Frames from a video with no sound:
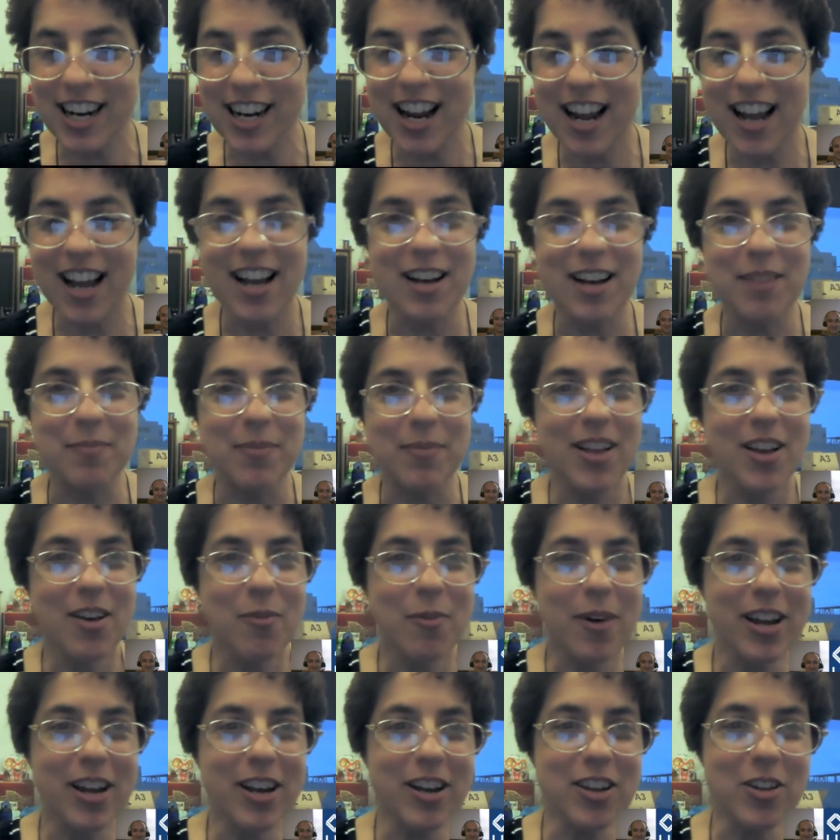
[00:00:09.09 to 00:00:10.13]

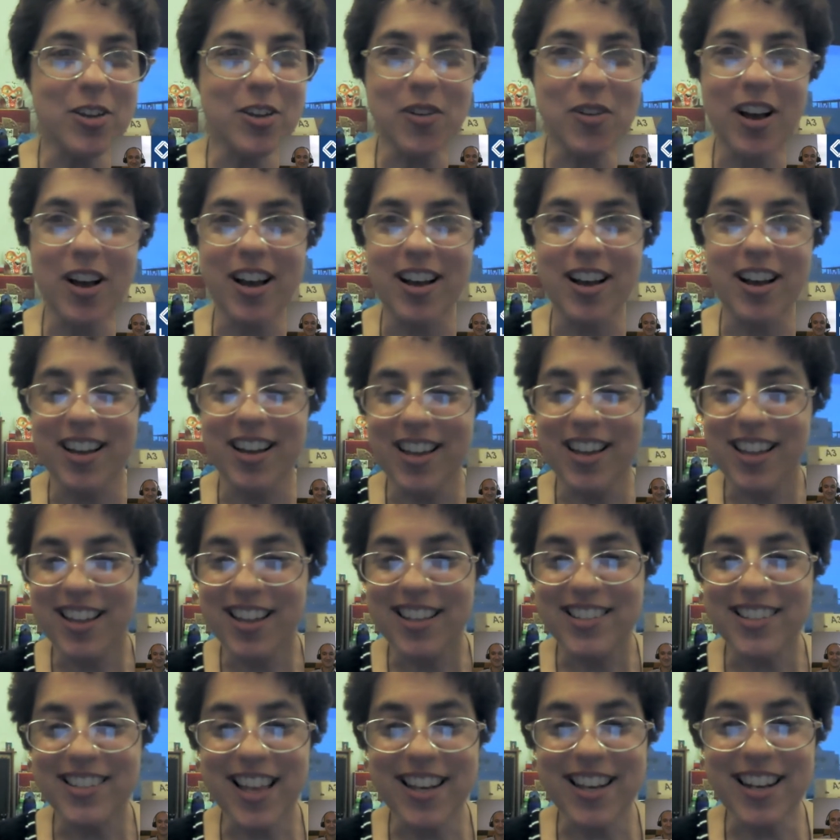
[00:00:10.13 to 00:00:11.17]
Why don't you
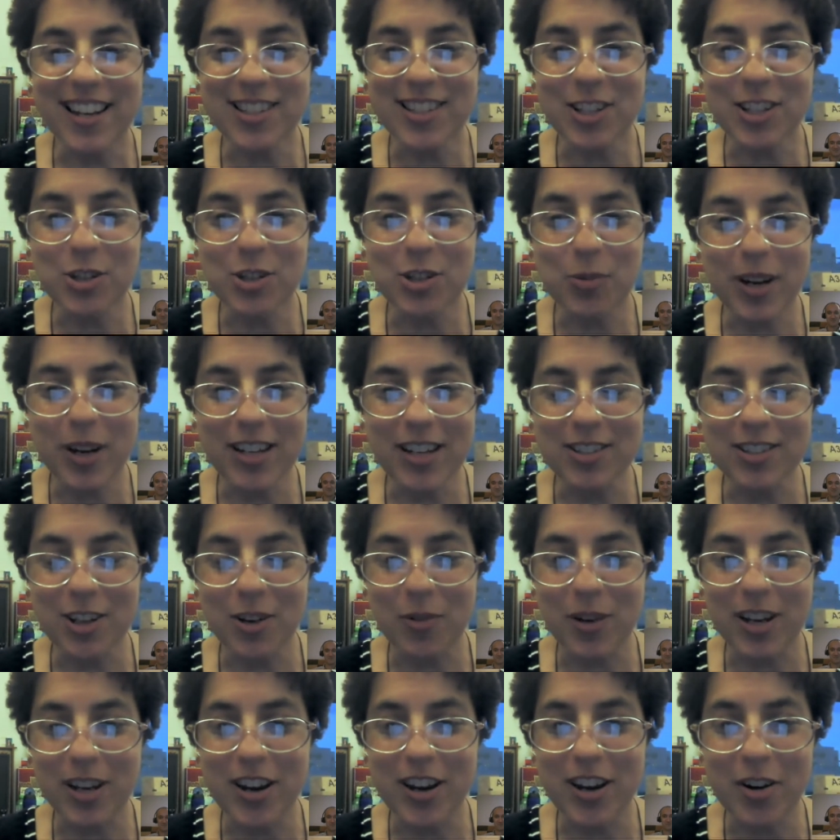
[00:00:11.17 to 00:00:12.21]
send us a tweet so
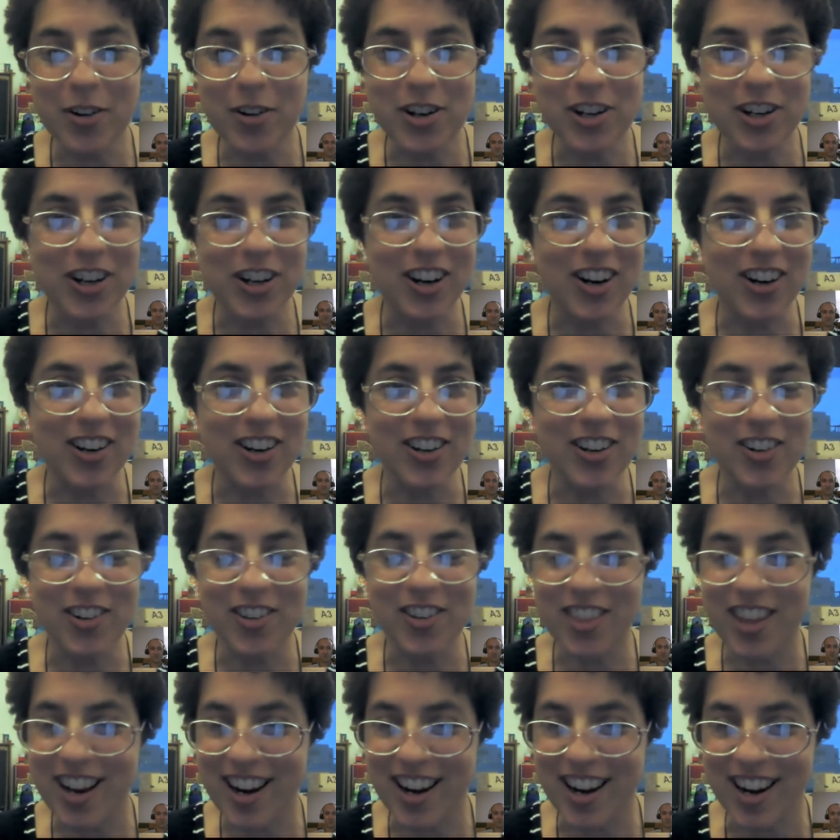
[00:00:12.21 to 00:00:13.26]
we know you're
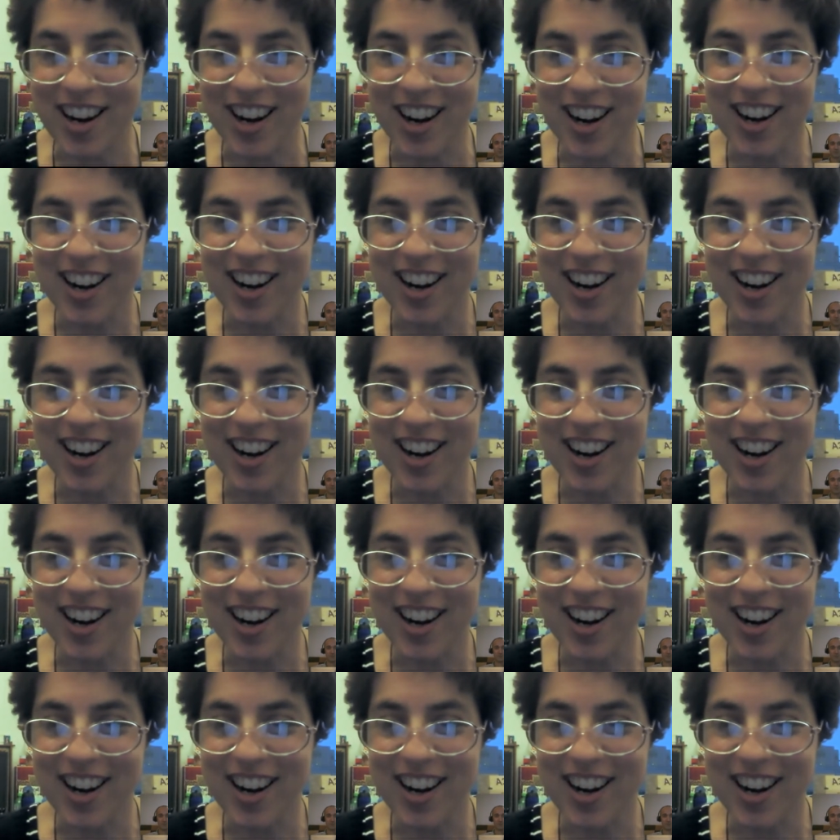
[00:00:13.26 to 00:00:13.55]
there.